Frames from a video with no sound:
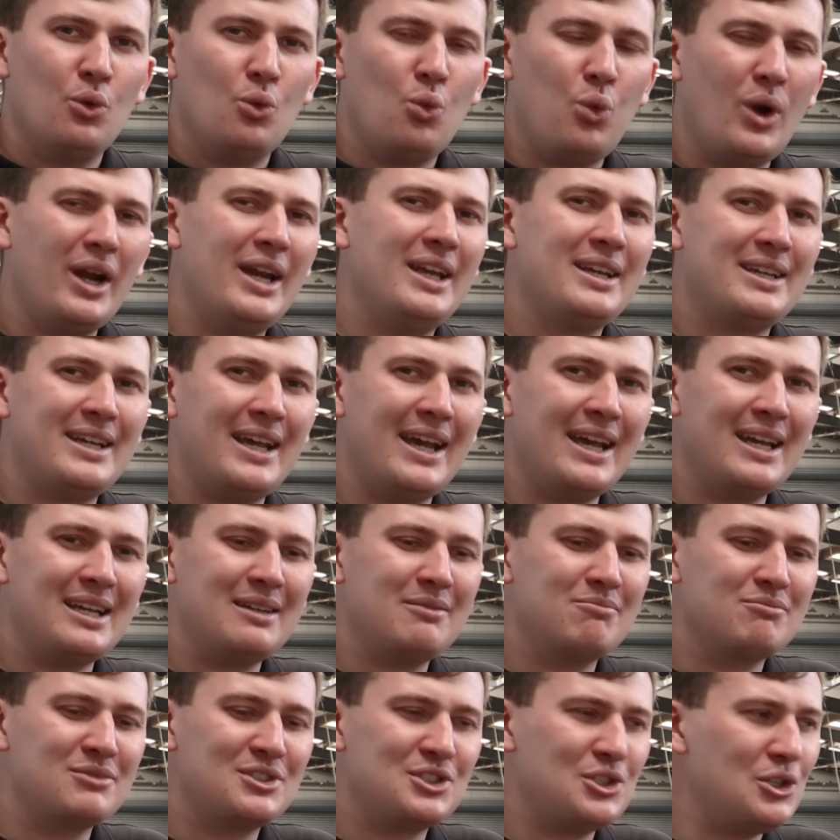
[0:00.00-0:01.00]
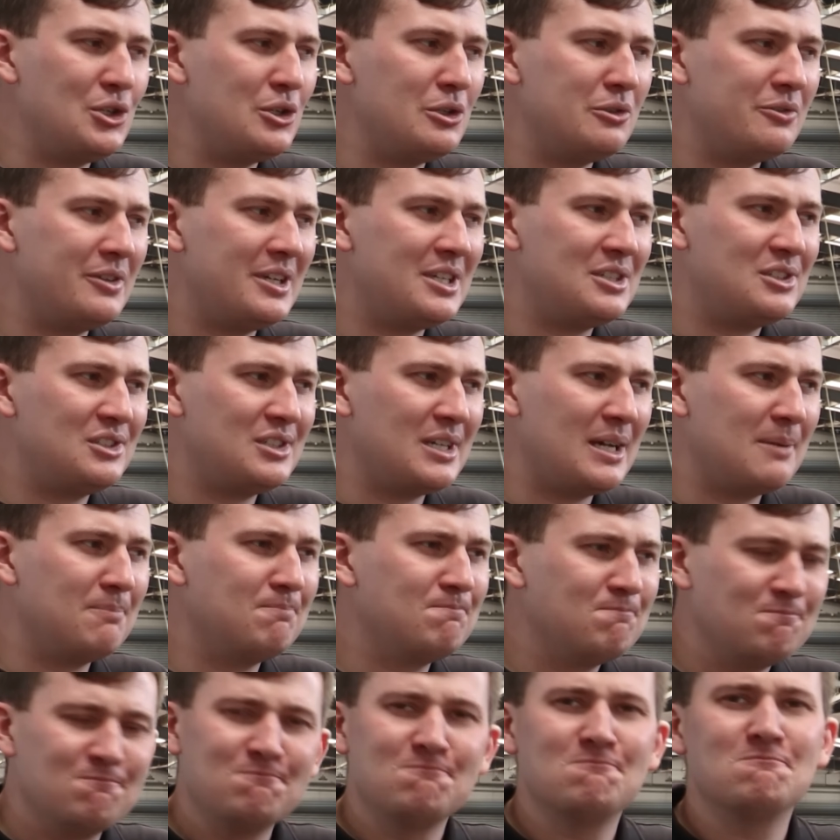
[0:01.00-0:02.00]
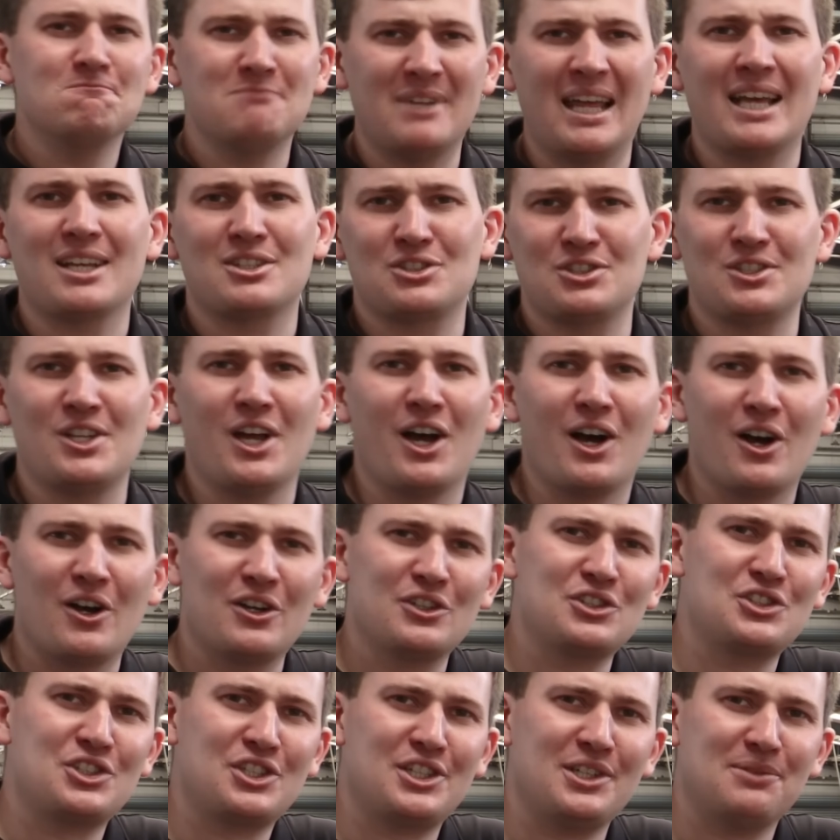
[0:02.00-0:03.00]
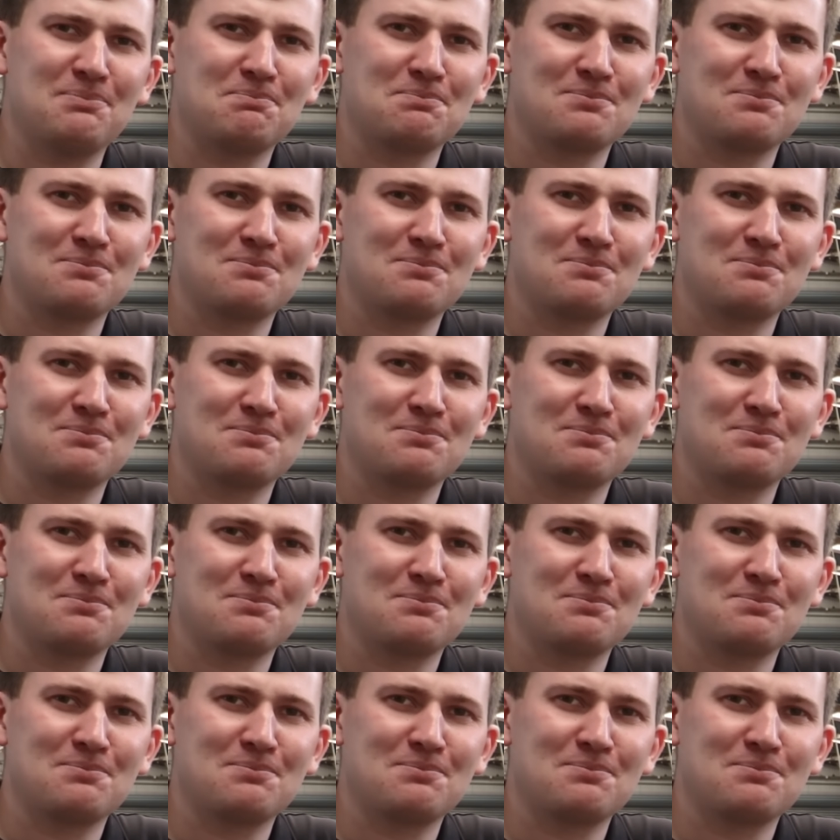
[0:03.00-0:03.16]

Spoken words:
when it came to this next task.